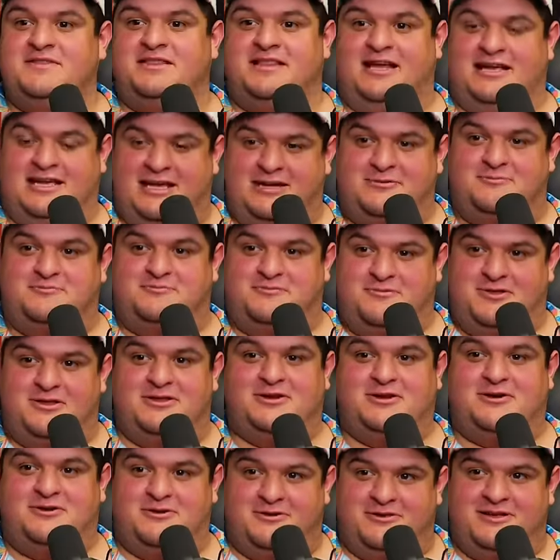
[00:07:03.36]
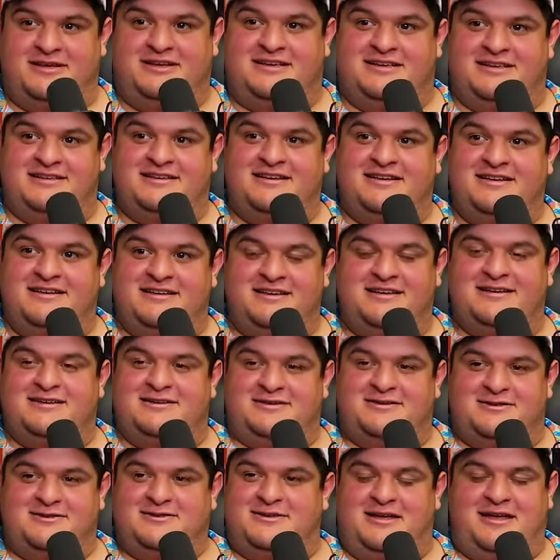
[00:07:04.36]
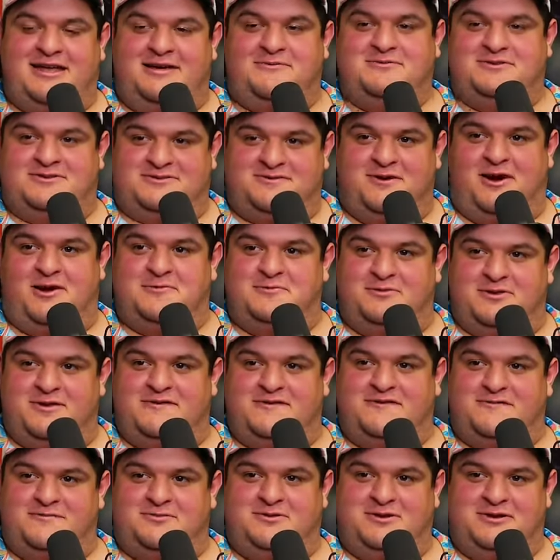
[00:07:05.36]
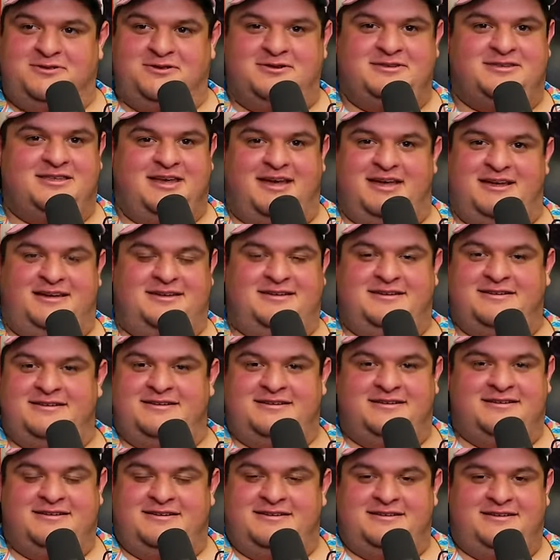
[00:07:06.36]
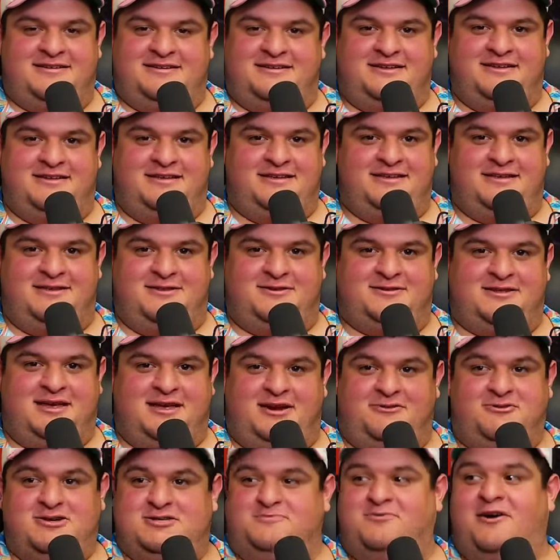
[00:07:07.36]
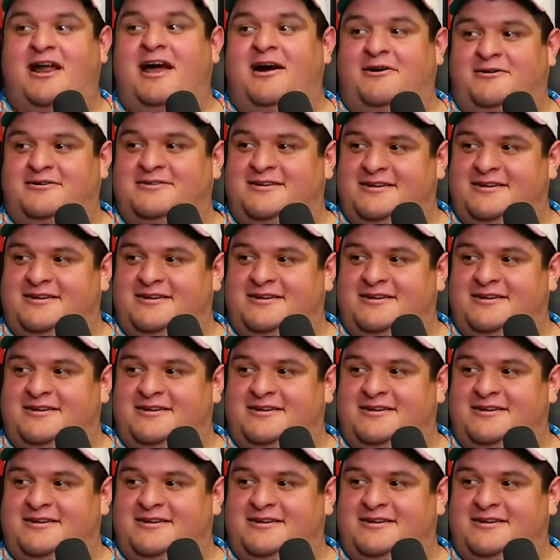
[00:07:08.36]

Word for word: Like he literally, it was unbelievable. He looked like he looked like Chris Brown.